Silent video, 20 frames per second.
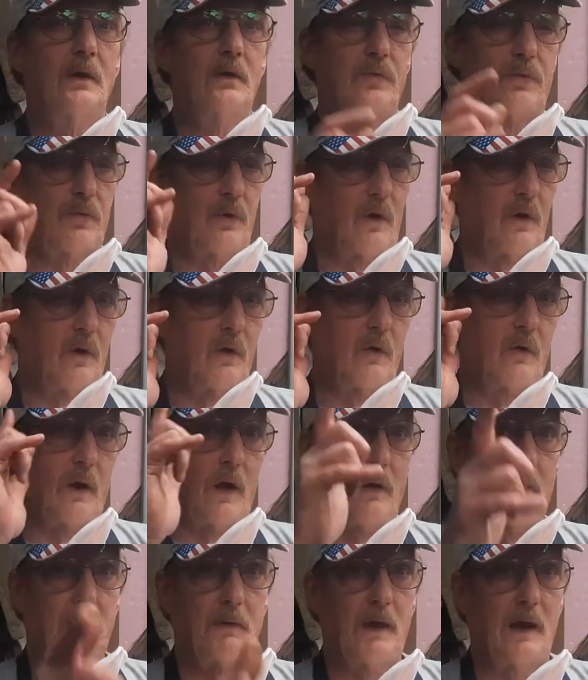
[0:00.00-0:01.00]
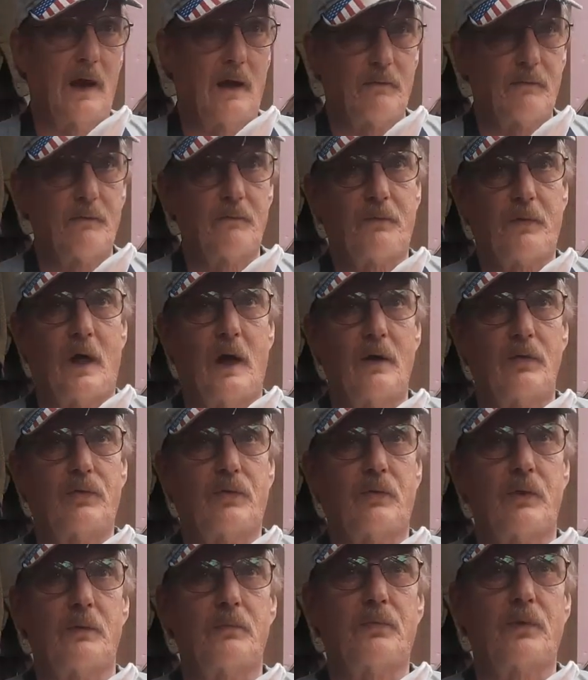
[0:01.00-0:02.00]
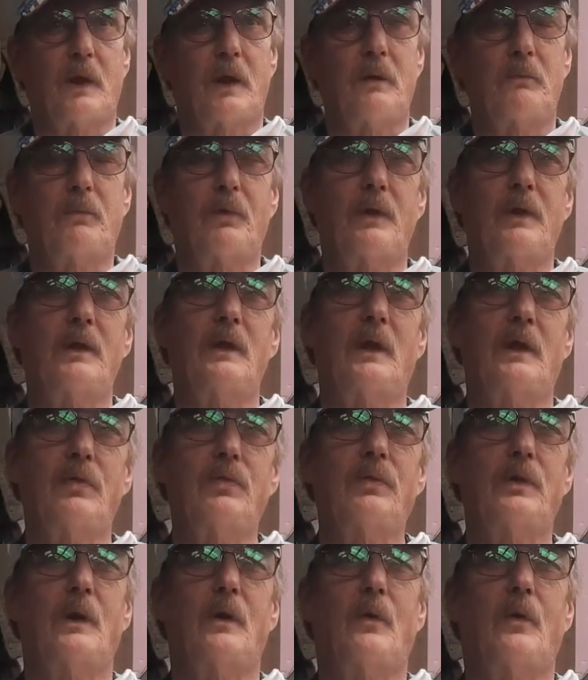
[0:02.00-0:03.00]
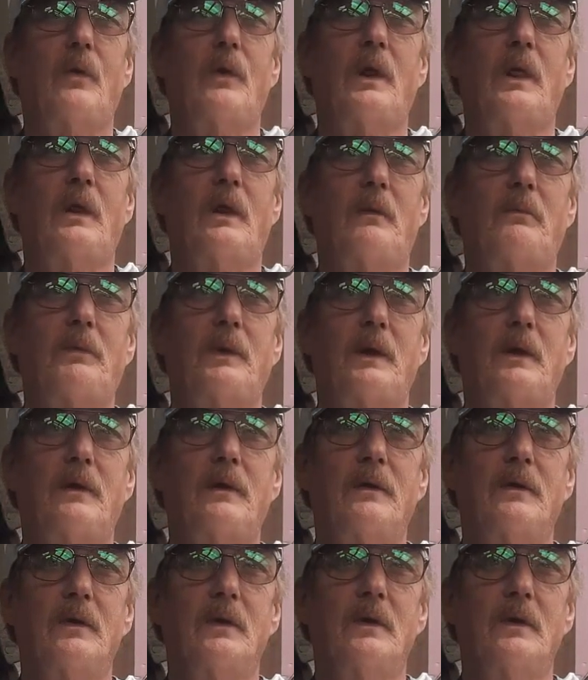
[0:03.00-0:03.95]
So I'll be having fly strips that I put in. I see a hornet up there.